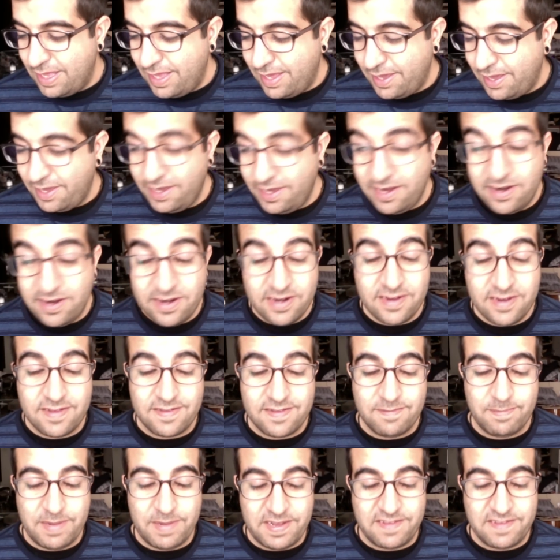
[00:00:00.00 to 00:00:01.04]
here it's
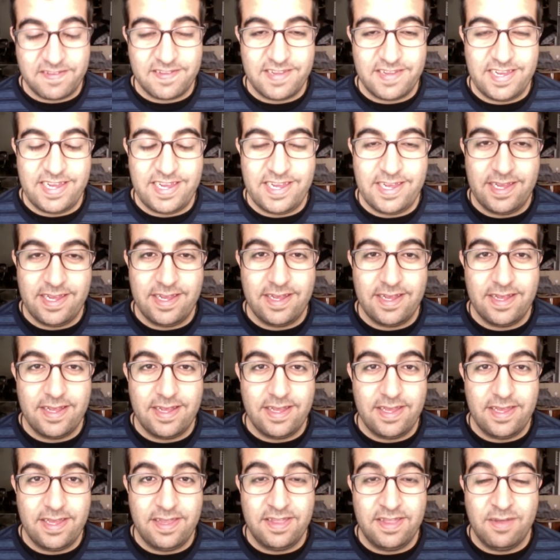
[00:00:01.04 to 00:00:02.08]
basically
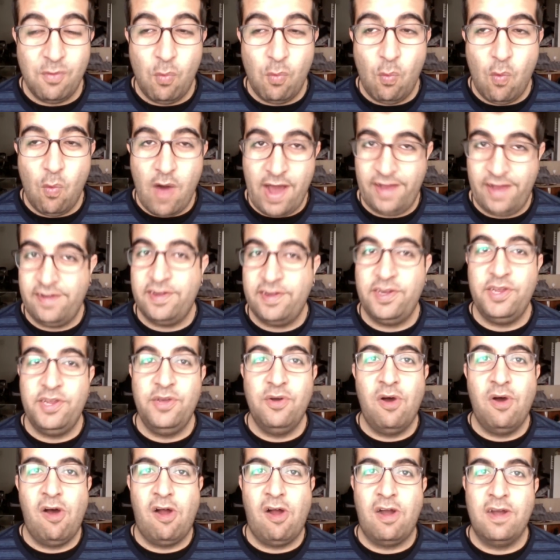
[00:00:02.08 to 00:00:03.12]
the whiter you
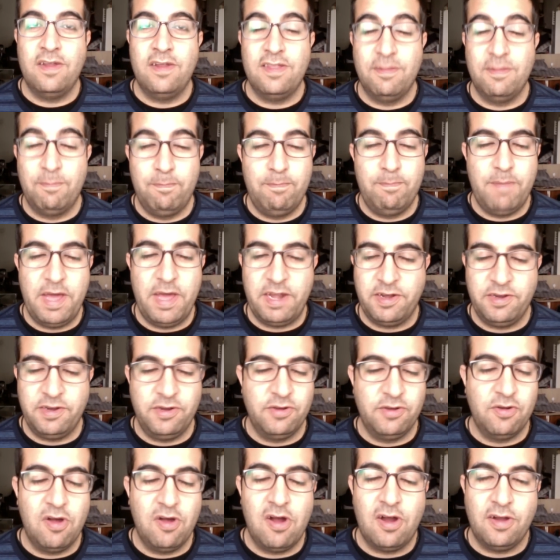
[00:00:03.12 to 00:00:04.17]
are, the better
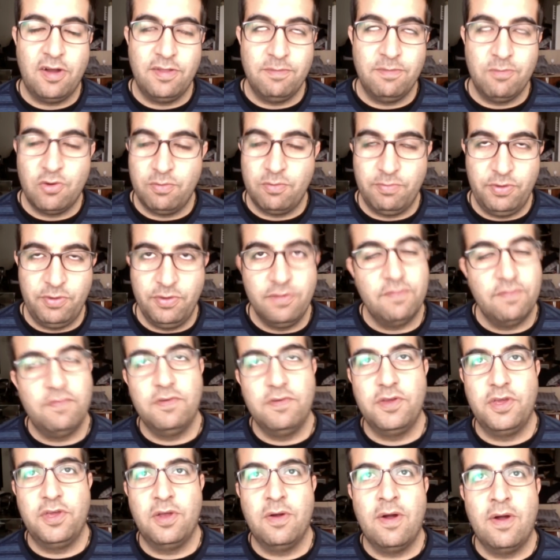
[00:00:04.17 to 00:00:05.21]
you are, the more beautiful
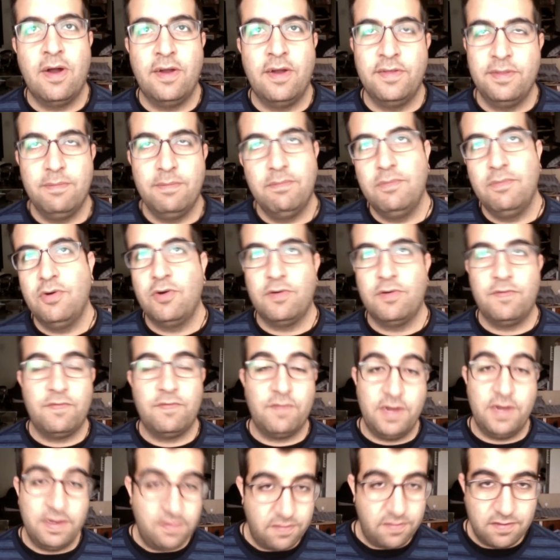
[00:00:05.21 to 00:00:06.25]
you are, the more
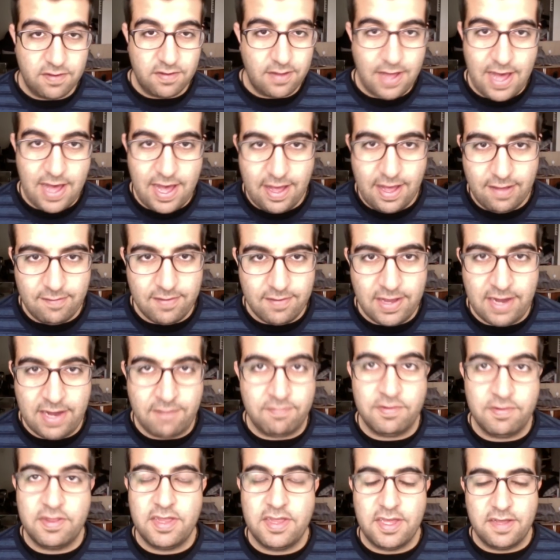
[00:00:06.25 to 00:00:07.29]
friends you'll have.
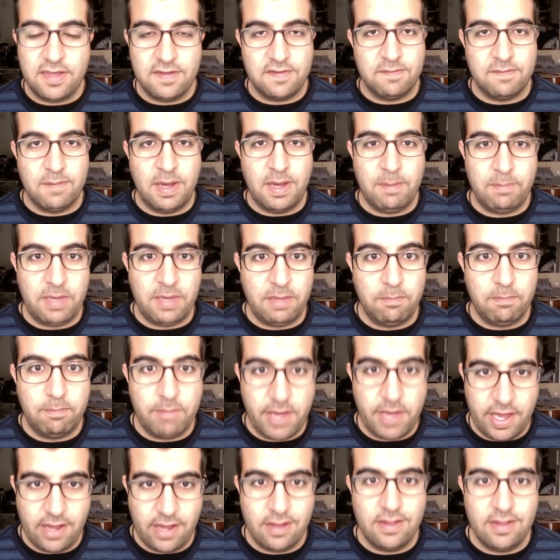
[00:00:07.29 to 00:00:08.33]
Everything is about being
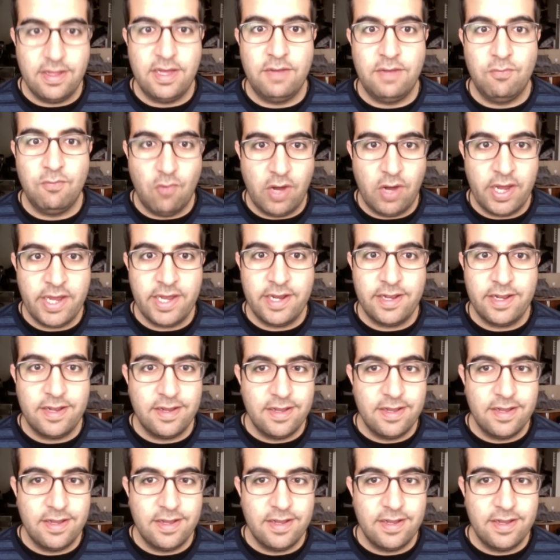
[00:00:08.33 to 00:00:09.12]
pale and white.